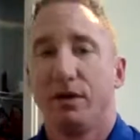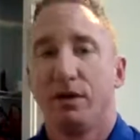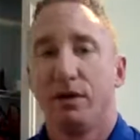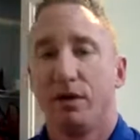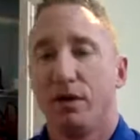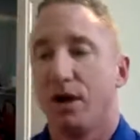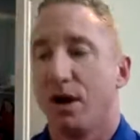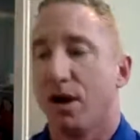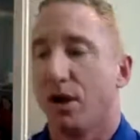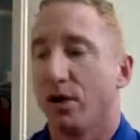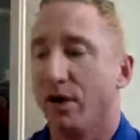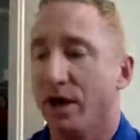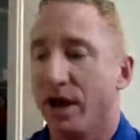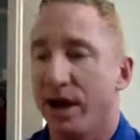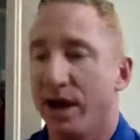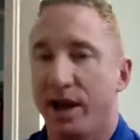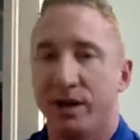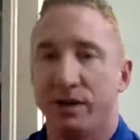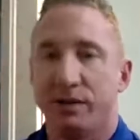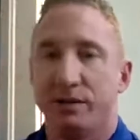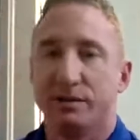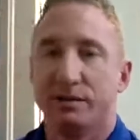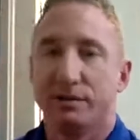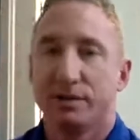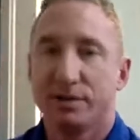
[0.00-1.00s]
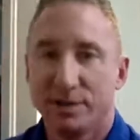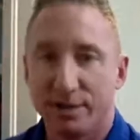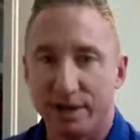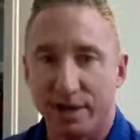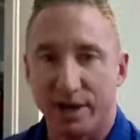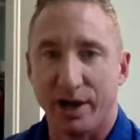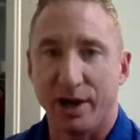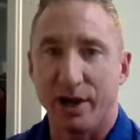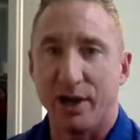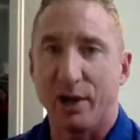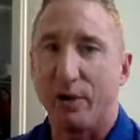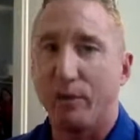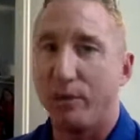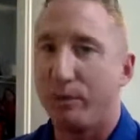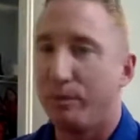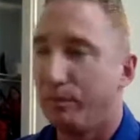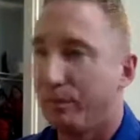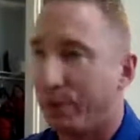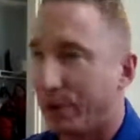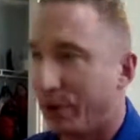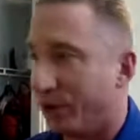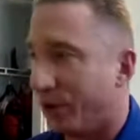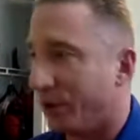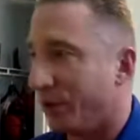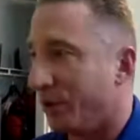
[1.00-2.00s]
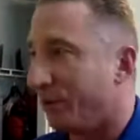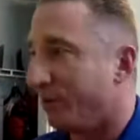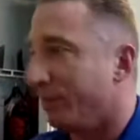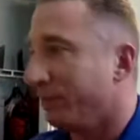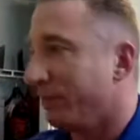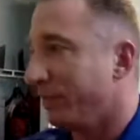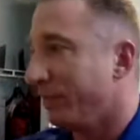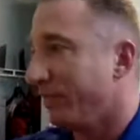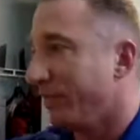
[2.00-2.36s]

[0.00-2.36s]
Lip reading: All right. So, boom.